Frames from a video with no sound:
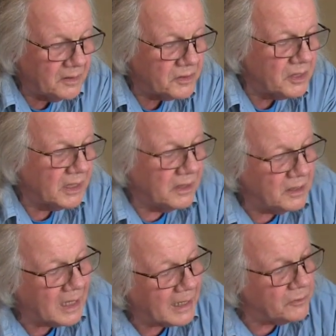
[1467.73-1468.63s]
Sticking
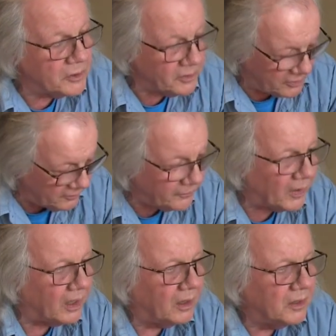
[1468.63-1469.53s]
out too
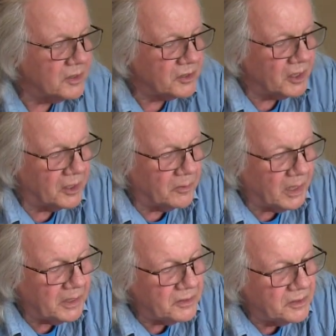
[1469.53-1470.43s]
far
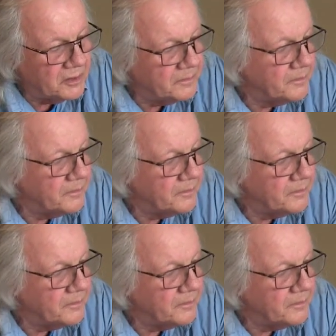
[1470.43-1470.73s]
sideways.